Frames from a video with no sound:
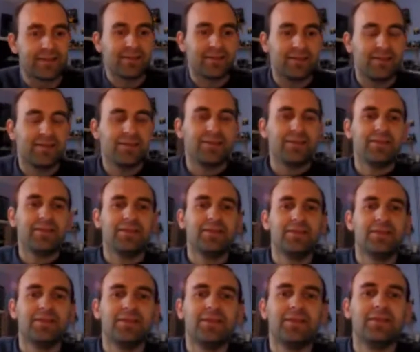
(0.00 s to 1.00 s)

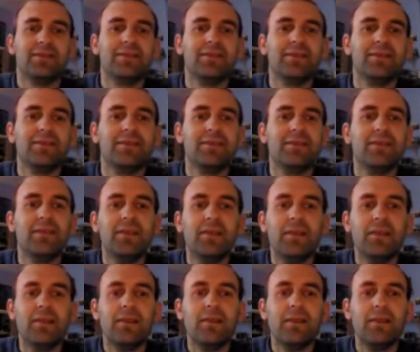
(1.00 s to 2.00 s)

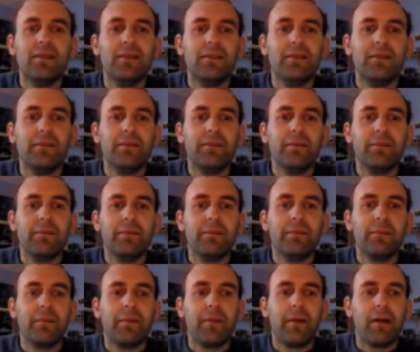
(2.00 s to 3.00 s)

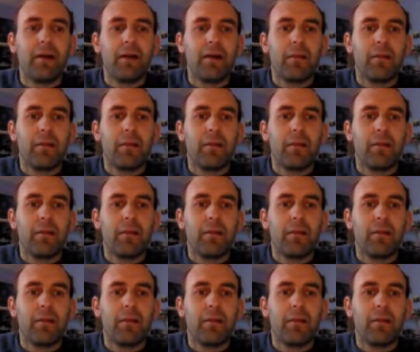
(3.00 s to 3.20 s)
Nothing is said.